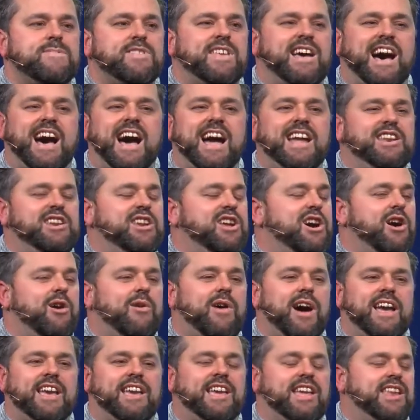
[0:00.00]
I know
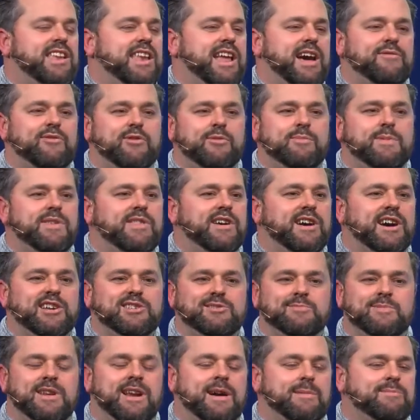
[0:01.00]
I can never be the
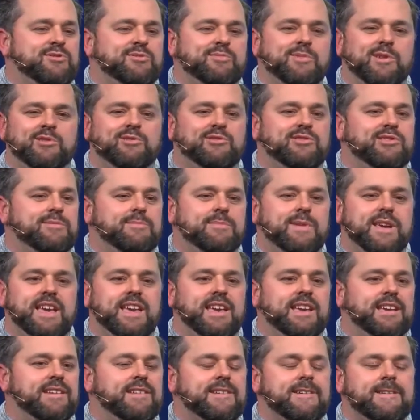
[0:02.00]
husband I'm supposed to
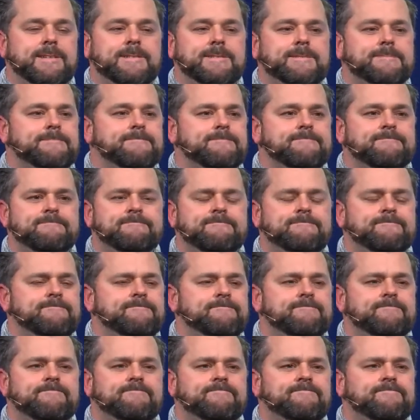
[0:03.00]
be.
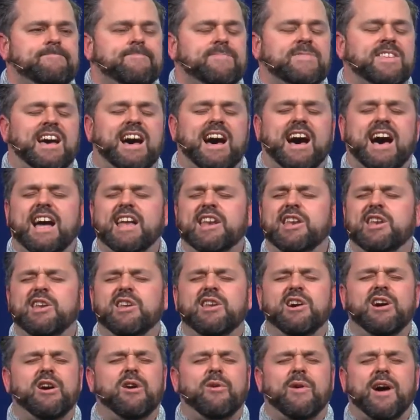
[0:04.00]
I
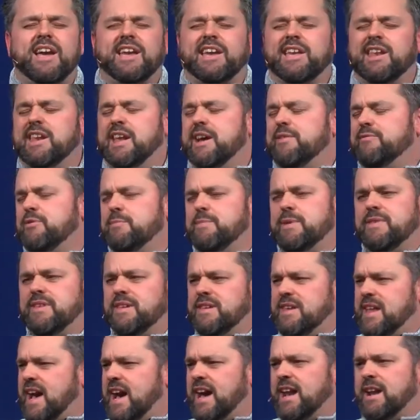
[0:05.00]
know I can never be the
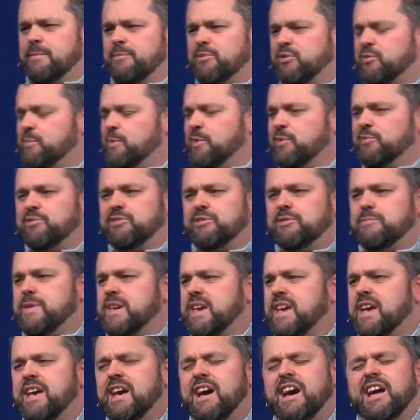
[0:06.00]
dad I'm supposed to
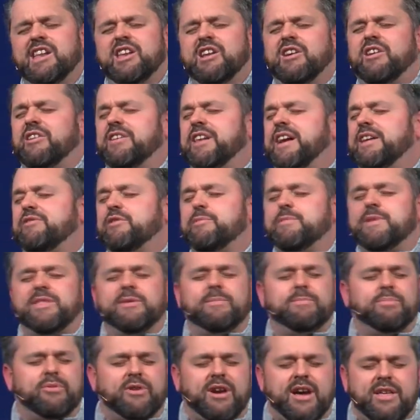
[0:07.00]
be. I know I'll never be the
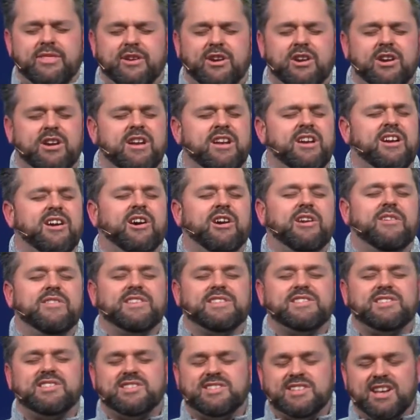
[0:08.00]
brother or the
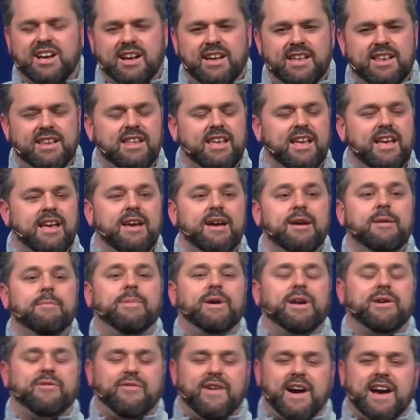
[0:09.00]
son,
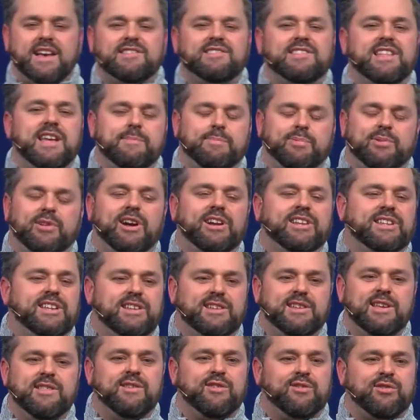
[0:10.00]
but if I stay plugged
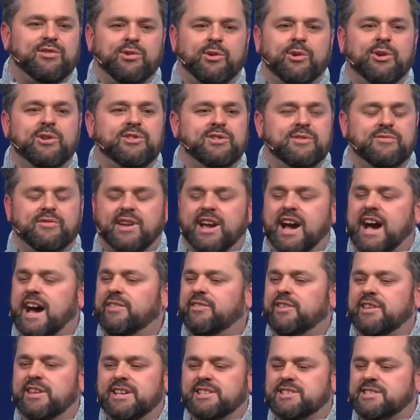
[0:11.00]
into the source of
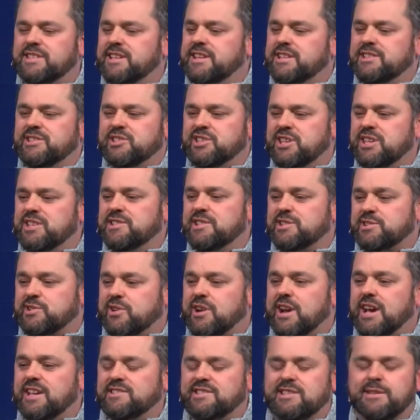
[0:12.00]
godliness that is Jesus
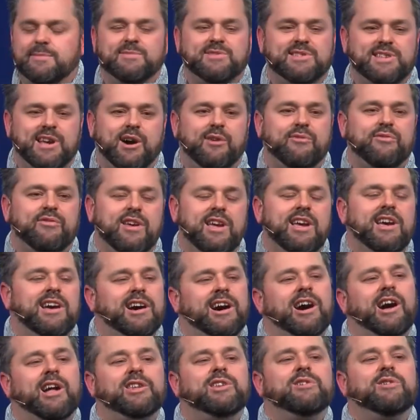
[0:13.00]
Christ Himself,
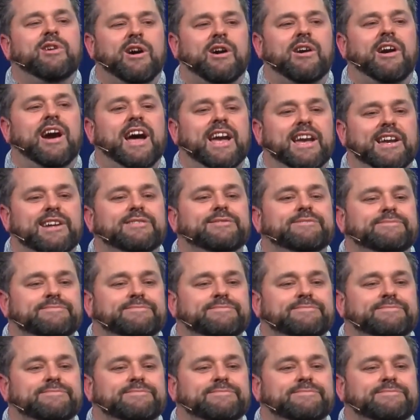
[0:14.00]
I'll do all right.